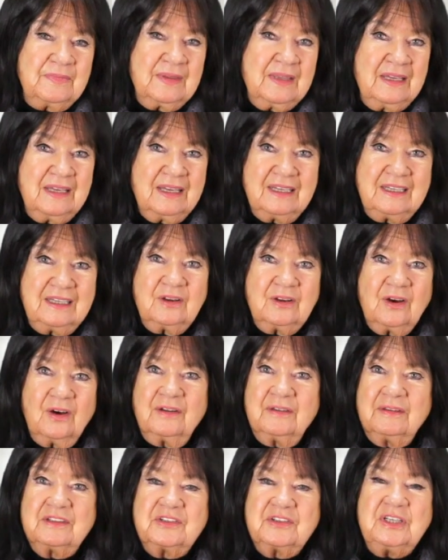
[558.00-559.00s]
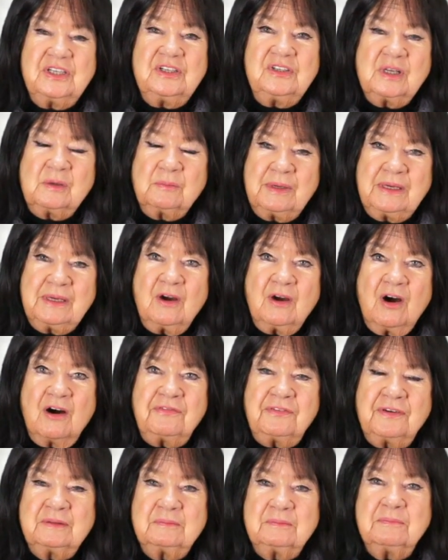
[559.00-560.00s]
You know, Xi Jinping
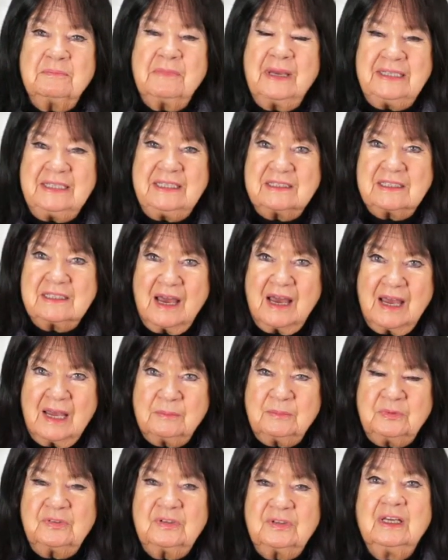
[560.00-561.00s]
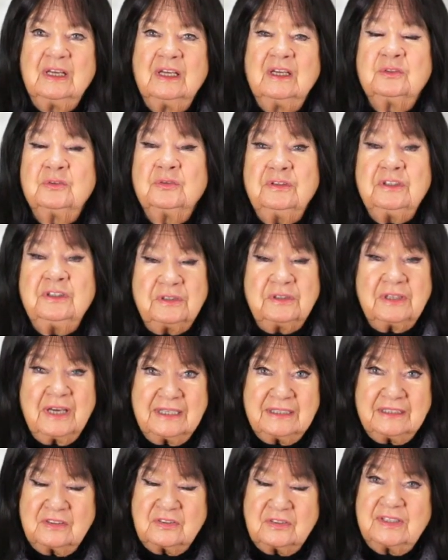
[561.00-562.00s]
offered many times to the
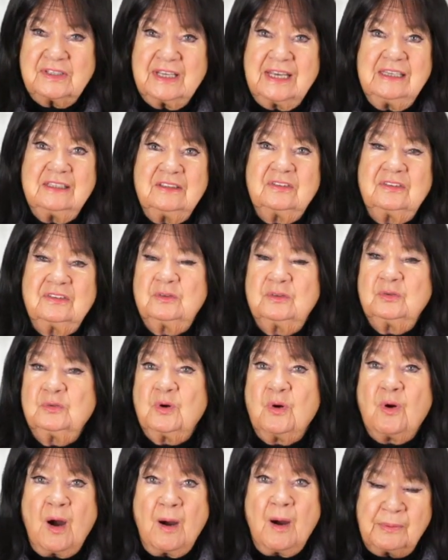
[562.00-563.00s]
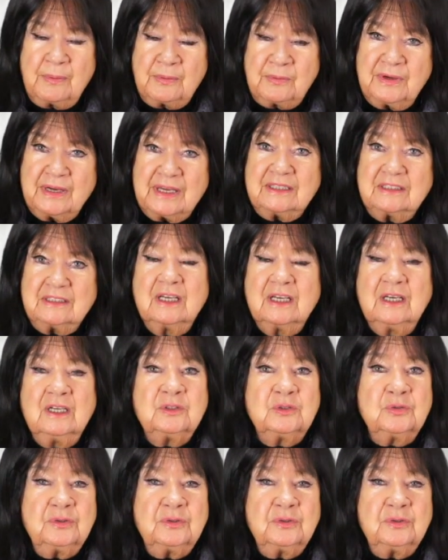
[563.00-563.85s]
United States to cooperate,